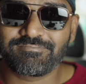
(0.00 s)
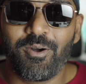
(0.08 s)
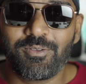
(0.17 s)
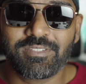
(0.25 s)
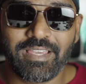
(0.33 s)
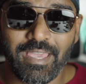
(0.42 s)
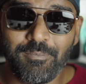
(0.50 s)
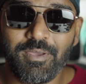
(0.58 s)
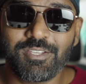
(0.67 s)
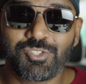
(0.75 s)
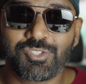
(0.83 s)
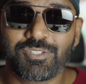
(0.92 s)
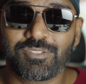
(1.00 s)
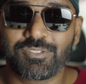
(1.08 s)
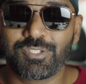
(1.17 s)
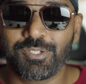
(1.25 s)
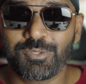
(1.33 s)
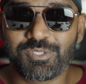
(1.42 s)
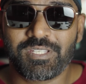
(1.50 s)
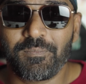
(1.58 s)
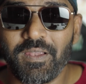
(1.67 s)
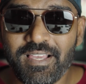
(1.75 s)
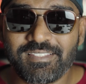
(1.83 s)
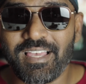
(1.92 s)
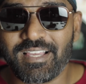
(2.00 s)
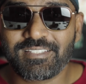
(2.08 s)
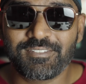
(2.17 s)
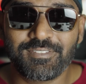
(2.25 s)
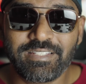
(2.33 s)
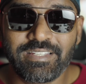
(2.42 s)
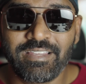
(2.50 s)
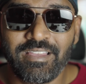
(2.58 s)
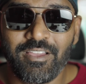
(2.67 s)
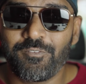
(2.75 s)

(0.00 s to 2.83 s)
on the image to stabilize actively,